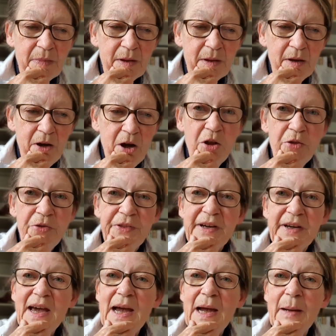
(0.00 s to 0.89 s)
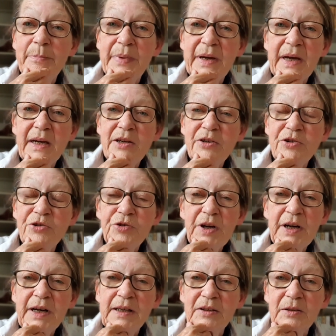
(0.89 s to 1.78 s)
on the campaign
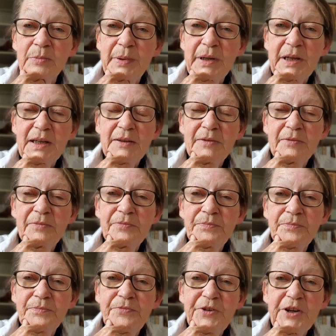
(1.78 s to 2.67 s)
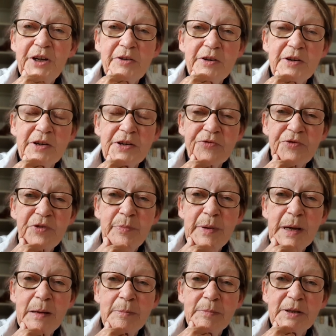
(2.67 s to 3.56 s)
trail by various
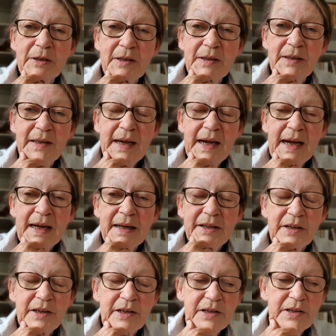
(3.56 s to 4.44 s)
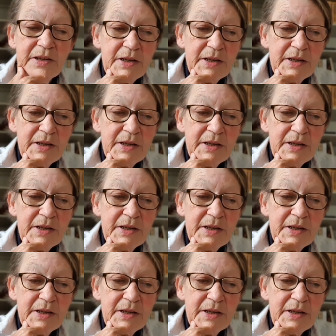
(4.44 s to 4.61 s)
Republican candidates.